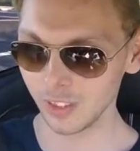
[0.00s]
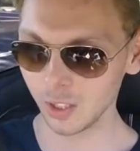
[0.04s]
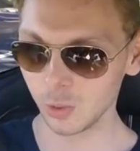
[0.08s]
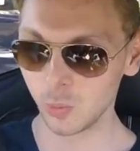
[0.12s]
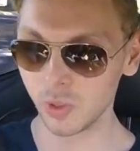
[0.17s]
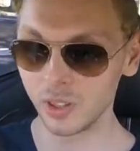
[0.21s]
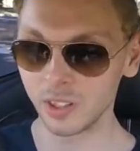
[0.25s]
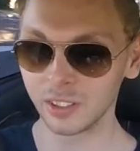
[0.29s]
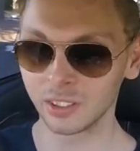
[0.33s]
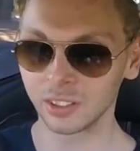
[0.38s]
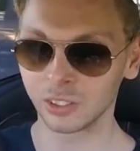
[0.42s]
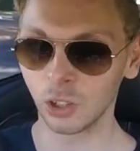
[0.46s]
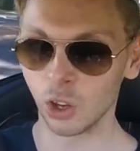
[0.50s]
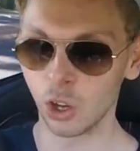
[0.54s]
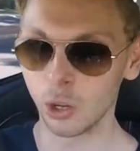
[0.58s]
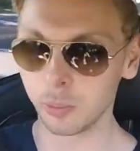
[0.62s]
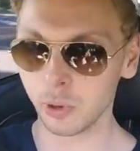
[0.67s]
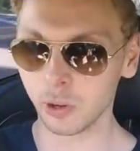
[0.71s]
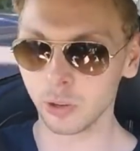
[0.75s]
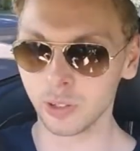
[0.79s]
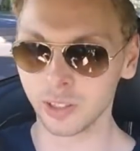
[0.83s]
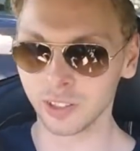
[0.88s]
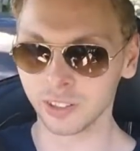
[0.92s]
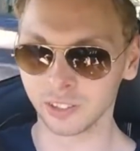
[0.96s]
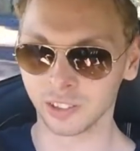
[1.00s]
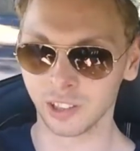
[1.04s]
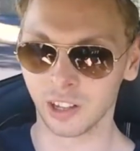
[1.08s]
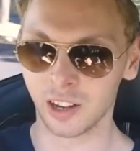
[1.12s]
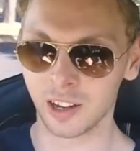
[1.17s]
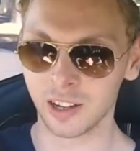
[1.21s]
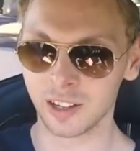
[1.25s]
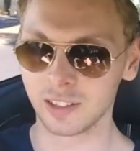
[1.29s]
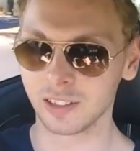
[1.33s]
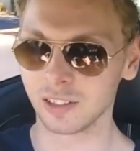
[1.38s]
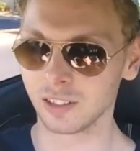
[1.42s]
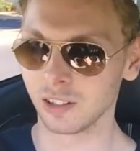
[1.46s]
With this turbo
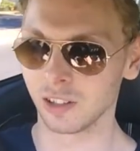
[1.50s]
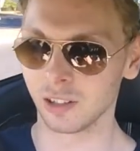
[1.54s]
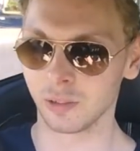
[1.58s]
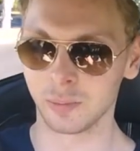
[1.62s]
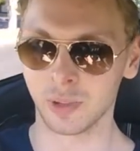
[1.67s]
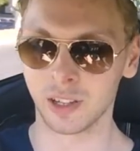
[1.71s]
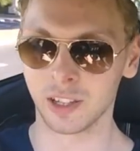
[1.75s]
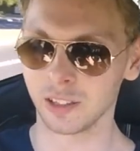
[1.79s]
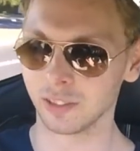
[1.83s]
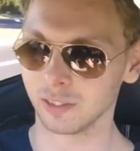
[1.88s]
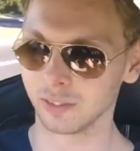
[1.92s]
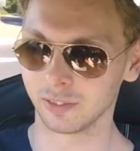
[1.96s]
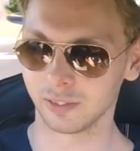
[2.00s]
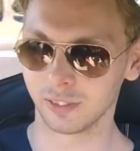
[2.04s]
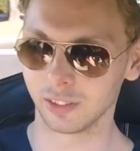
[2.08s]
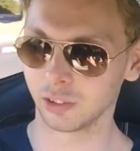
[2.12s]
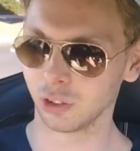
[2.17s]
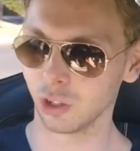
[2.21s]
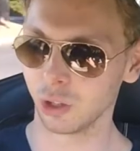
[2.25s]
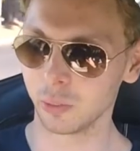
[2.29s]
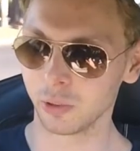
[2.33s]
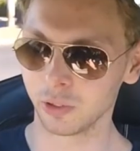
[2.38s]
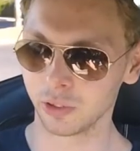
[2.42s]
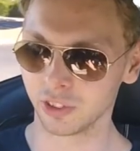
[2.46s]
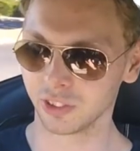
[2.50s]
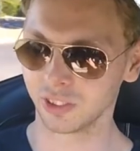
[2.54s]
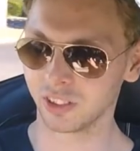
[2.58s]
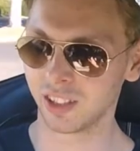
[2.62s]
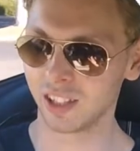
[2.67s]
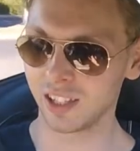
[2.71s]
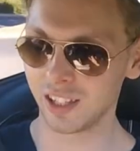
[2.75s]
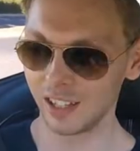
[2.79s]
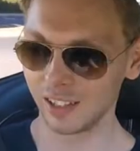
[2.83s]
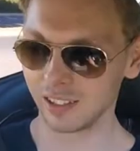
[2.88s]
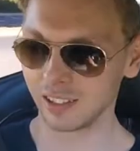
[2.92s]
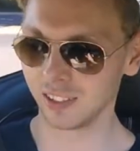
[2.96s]
inside, oh man, the turbo just
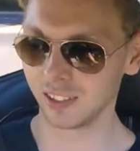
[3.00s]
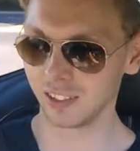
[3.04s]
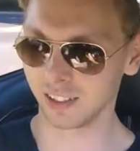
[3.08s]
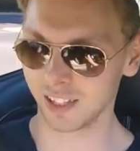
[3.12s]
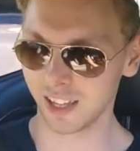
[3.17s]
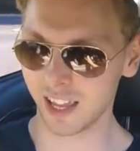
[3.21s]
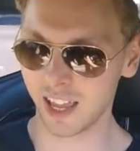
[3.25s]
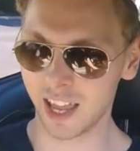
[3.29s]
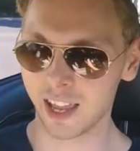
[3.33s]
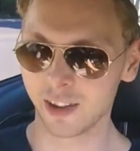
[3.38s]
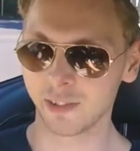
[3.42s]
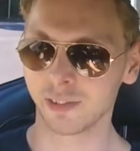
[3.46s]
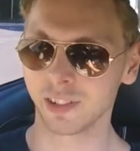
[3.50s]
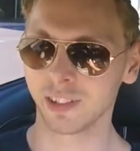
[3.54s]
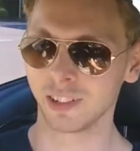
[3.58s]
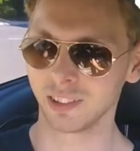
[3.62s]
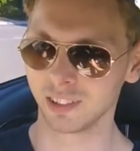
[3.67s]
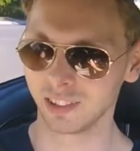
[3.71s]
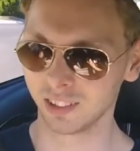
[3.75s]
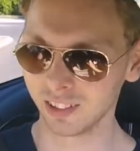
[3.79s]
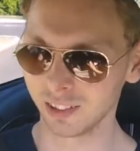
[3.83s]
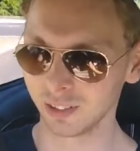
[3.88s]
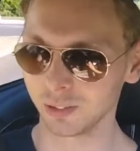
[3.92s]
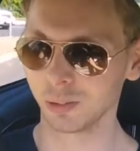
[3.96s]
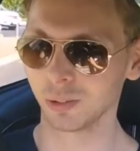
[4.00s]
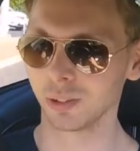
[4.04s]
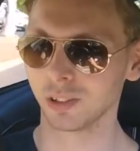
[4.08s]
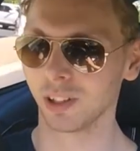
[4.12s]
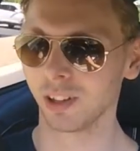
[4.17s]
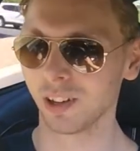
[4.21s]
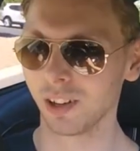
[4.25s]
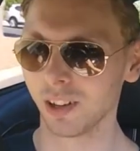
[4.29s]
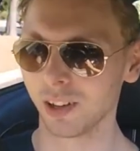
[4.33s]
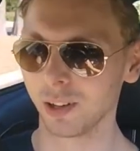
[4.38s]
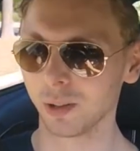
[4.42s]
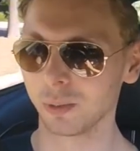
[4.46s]
kicks in every single
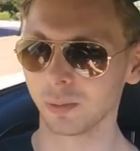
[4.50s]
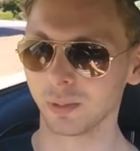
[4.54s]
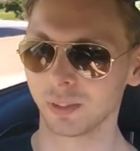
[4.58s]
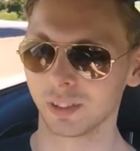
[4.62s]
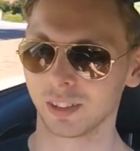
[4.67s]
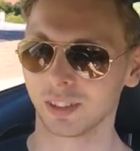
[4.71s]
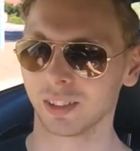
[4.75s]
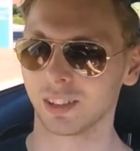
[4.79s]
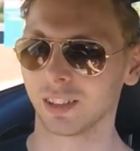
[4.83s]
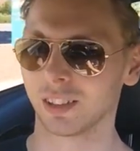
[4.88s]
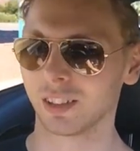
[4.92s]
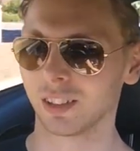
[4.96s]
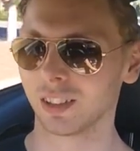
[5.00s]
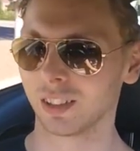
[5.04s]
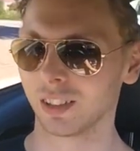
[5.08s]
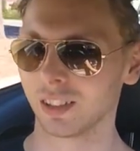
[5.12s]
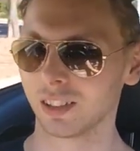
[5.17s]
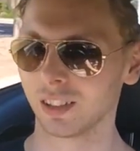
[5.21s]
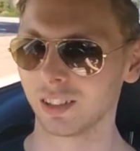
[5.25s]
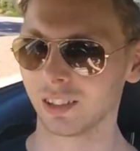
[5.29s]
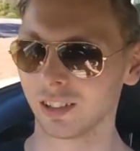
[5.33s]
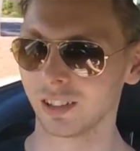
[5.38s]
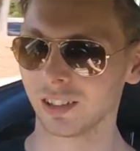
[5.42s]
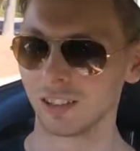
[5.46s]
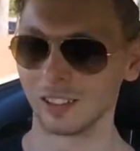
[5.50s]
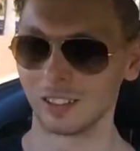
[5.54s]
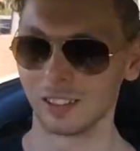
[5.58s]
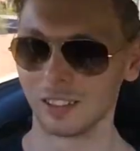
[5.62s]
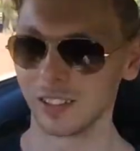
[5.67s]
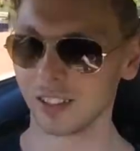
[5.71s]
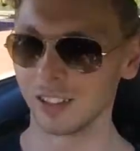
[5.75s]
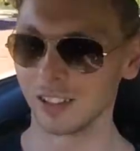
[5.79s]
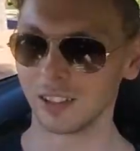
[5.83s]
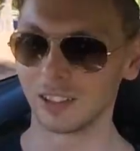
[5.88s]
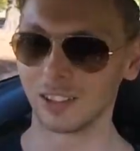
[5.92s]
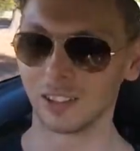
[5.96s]
time. Oh,
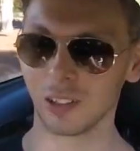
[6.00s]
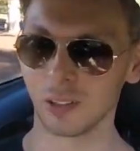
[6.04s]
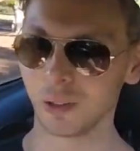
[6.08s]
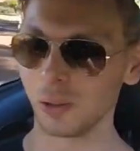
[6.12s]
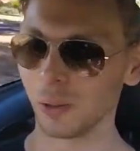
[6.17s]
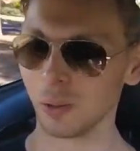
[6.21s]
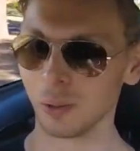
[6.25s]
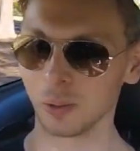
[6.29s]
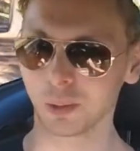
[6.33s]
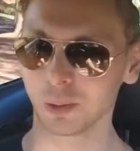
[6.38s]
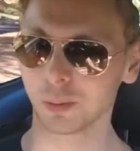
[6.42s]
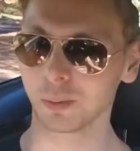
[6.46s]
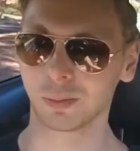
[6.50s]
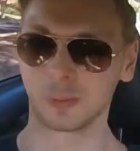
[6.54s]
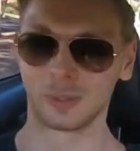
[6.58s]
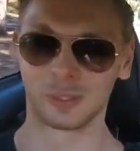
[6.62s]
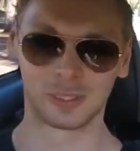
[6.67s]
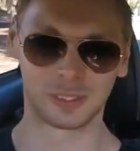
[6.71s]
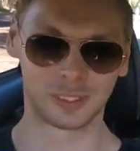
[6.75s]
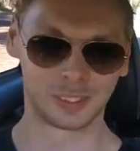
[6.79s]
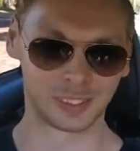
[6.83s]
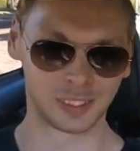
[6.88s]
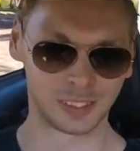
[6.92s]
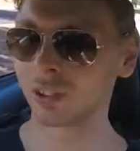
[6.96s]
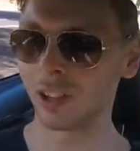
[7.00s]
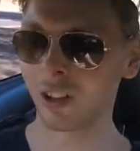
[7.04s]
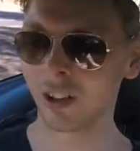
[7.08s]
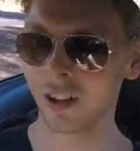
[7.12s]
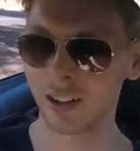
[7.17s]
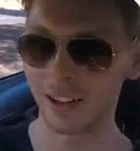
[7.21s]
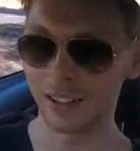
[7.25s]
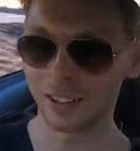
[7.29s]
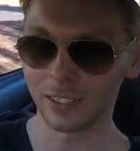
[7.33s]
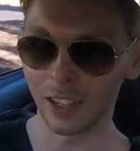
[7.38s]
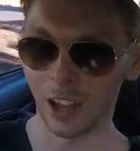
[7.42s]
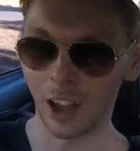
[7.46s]
it's so awesome. So
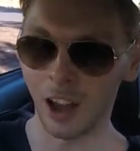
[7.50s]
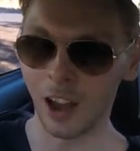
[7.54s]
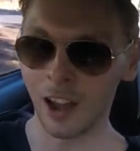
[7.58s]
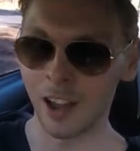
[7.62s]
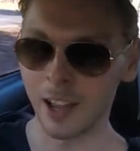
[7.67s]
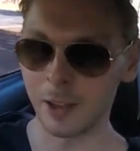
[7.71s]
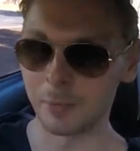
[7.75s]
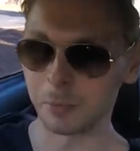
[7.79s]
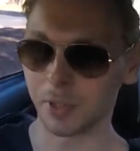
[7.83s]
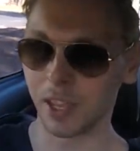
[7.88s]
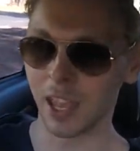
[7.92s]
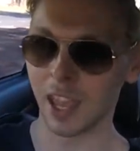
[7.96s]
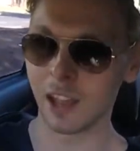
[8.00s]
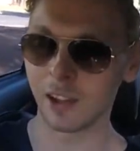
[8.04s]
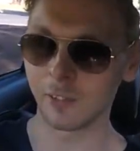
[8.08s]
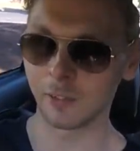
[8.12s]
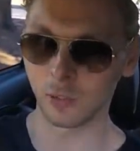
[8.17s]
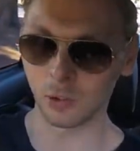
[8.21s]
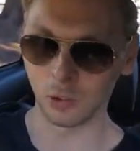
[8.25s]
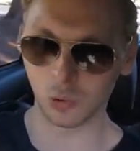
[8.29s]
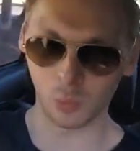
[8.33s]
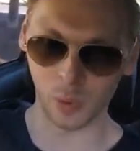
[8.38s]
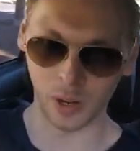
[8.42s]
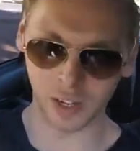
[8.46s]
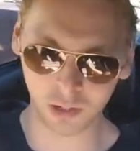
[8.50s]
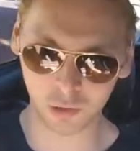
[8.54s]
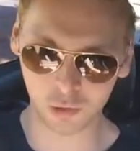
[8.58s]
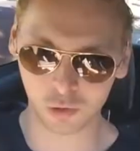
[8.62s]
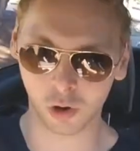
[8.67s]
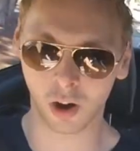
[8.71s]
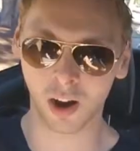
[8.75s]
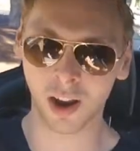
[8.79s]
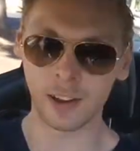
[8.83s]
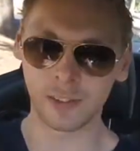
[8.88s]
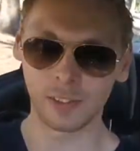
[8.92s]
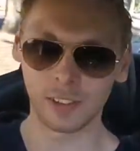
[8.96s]
guys, I am careful when
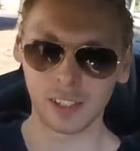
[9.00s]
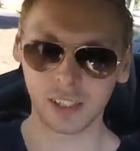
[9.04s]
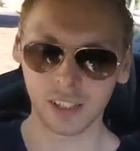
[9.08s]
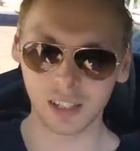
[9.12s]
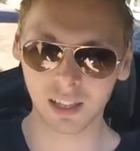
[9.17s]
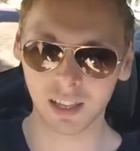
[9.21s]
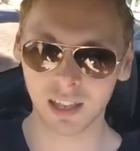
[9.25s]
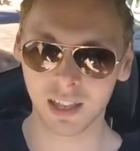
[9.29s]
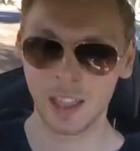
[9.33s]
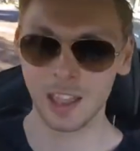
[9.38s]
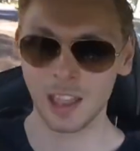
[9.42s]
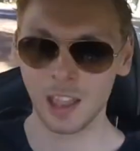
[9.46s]
driving.